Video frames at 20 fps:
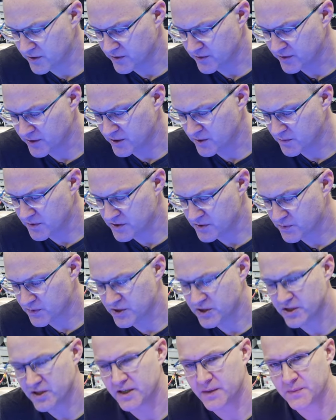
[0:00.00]
you could be
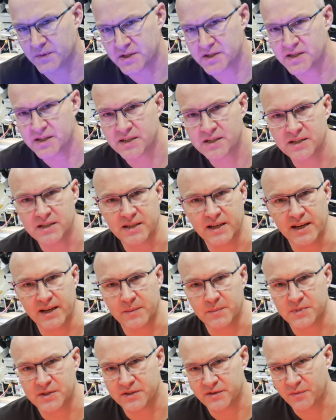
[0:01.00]
switching up to 60
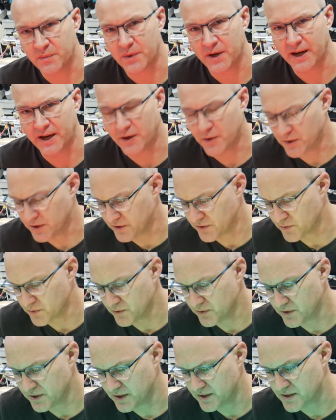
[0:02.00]
amps of power
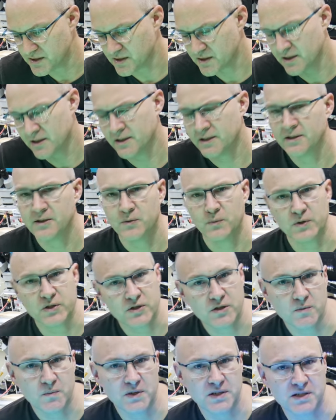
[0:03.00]
through this, which
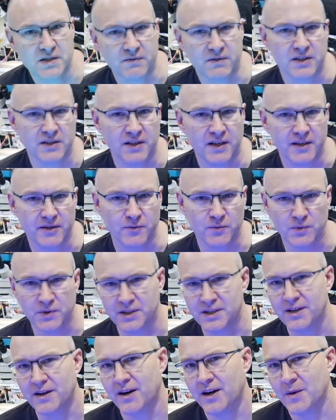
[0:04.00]
could be something like
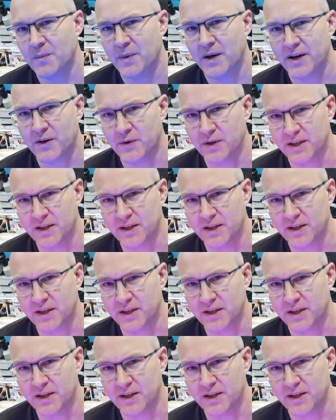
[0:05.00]
really high power